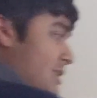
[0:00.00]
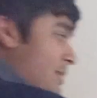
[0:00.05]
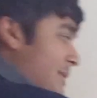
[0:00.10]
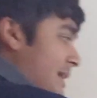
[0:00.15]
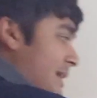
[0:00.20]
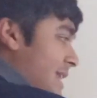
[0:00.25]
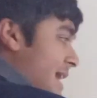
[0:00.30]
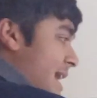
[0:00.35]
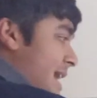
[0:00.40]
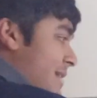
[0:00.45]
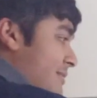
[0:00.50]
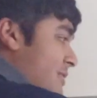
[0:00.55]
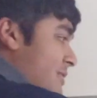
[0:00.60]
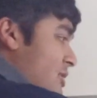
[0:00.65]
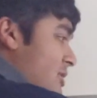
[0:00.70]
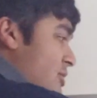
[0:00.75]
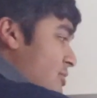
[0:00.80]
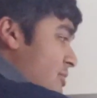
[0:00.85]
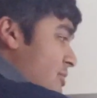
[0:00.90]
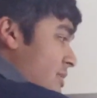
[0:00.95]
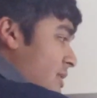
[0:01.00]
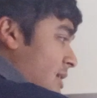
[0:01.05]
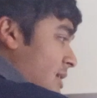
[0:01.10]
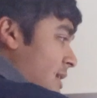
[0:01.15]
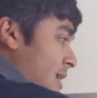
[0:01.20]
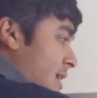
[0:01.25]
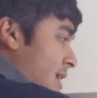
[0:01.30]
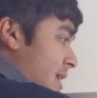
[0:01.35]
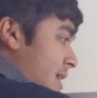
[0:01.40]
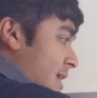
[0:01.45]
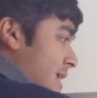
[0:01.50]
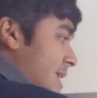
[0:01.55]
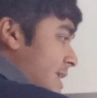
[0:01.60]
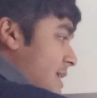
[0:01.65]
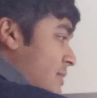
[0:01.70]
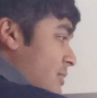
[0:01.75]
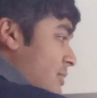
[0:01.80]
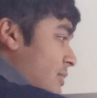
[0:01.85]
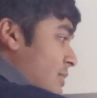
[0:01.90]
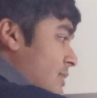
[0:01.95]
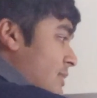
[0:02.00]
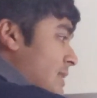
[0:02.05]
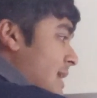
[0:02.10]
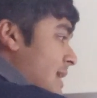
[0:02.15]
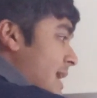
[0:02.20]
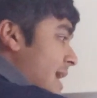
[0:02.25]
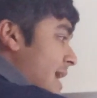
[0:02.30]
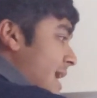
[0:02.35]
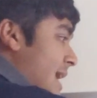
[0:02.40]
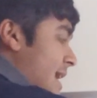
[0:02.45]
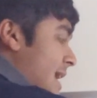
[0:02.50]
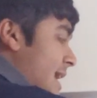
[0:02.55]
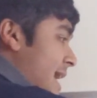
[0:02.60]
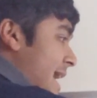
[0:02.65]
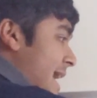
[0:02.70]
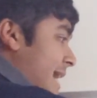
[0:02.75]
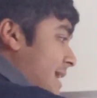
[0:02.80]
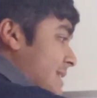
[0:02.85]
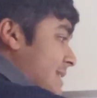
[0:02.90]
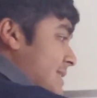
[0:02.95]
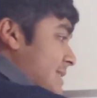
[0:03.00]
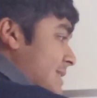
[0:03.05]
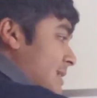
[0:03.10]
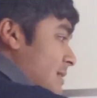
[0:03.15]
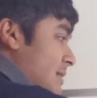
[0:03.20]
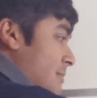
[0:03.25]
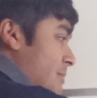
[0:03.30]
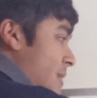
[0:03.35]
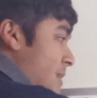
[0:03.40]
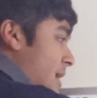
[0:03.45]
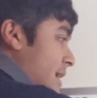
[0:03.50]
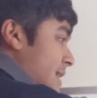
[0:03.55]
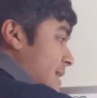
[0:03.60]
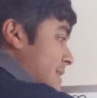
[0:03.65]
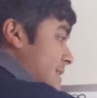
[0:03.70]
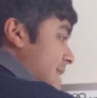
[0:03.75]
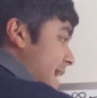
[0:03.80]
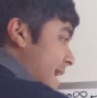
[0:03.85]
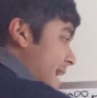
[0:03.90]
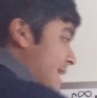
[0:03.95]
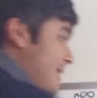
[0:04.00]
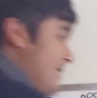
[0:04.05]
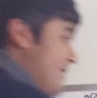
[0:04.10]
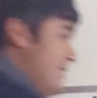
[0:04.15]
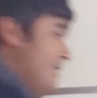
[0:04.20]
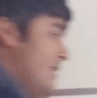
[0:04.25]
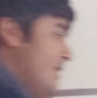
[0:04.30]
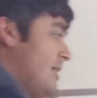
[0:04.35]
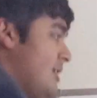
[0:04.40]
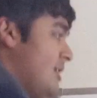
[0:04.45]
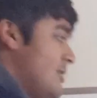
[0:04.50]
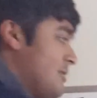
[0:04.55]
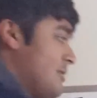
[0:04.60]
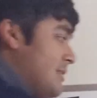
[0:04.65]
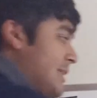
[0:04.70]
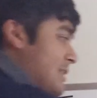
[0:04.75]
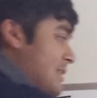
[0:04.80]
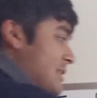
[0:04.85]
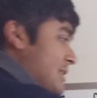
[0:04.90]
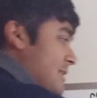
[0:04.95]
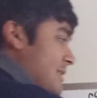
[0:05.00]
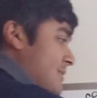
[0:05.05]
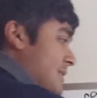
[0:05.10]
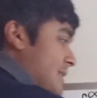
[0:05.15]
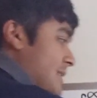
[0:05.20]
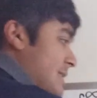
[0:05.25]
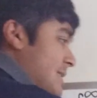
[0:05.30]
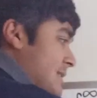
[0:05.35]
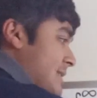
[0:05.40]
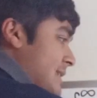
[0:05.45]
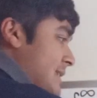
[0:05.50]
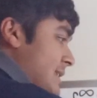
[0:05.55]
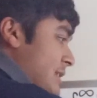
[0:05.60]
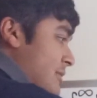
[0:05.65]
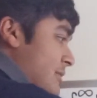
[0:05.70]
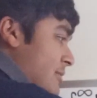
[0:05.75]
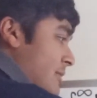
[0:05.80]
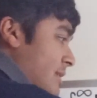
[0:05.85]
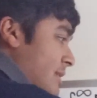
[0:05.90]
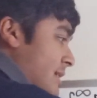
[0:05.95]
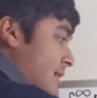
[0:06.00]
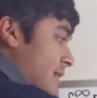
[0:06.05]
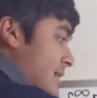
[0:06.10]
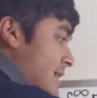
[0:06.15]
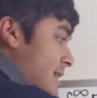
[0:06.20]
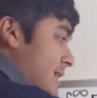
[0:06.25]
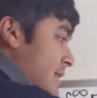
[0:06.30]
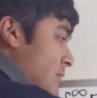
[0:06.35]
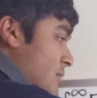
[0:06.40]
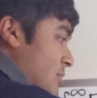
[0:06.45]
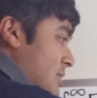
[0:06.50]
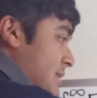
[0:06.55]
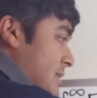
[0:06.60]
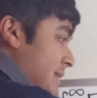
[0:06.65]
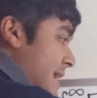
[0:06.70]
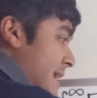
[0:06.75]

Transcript: So we're going to have u equals uh, x minus n. So that just gives us that du equals